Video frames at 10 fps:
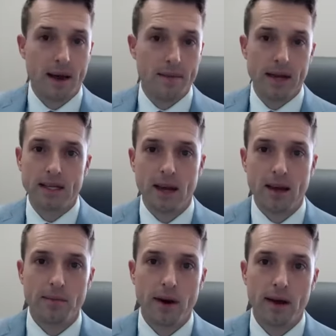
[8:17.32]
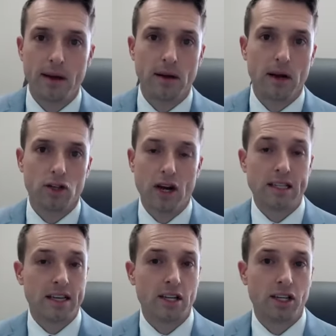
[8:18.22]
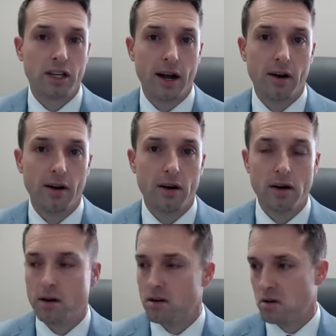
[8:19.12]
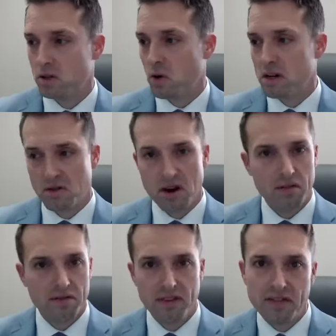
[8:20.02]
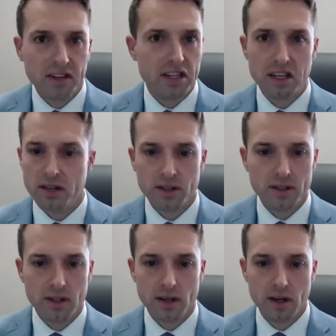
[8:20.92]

I maintained my transaction count. It was always around 50 deals.